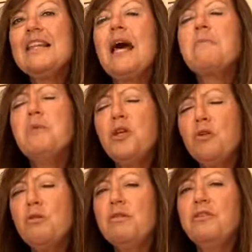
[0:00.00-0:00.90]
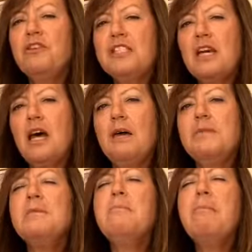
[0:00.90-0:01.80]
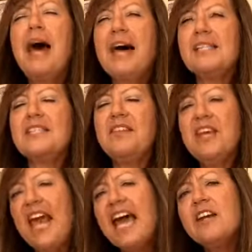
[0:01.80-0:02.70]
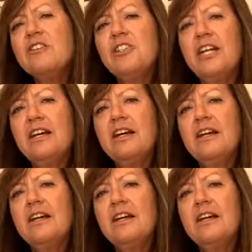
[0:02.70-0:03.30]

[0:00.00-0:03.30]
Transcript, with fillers: that beautiful time to bask in the energy